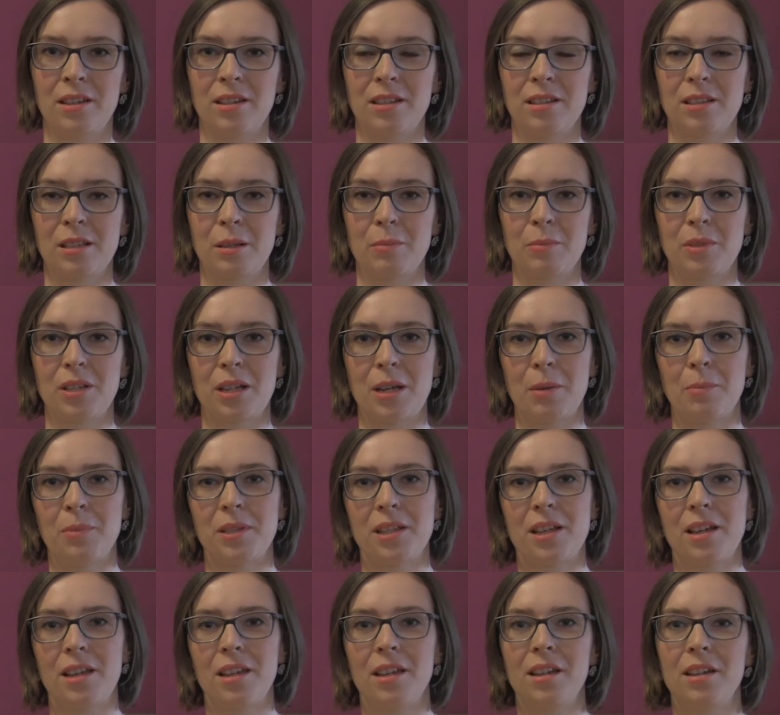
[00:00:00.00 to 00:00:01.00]
Sometimes
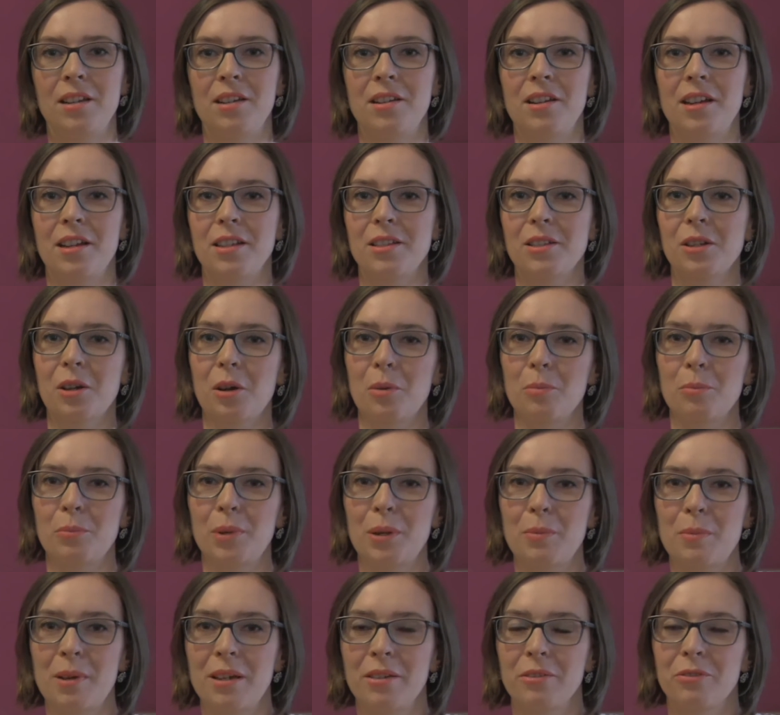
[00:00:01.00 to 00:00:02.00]
I get a nice
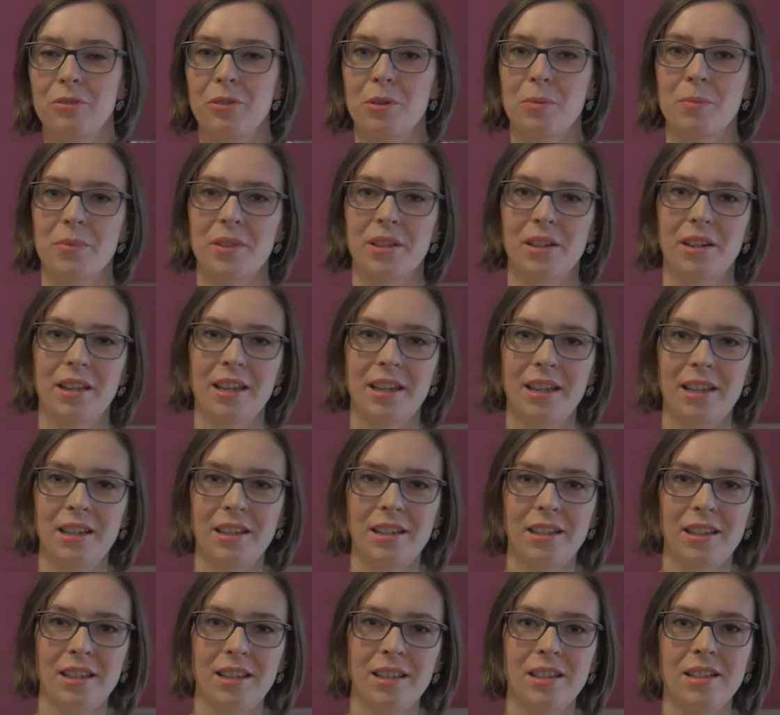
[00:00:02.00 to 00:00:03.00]
compliment from the
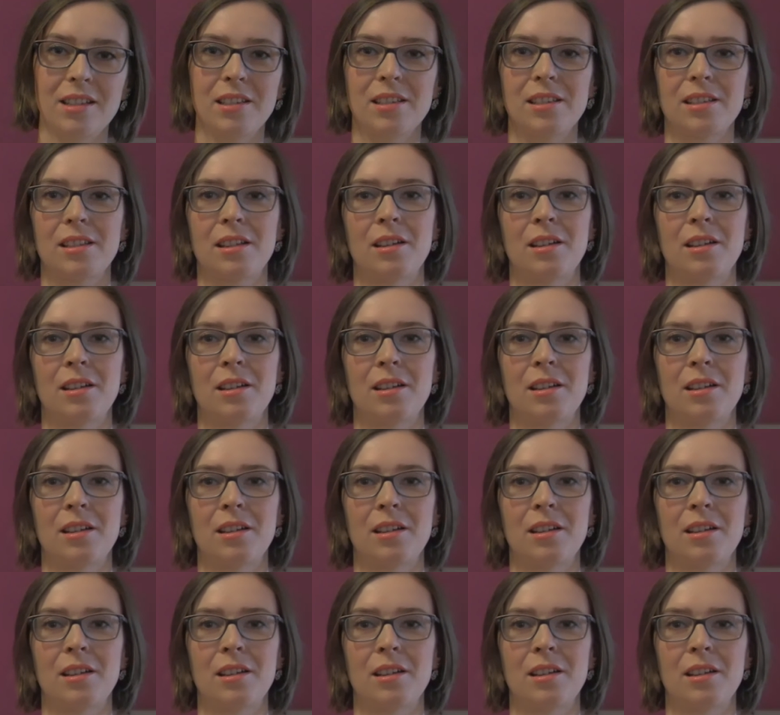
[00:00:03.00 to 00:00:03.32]
ladies.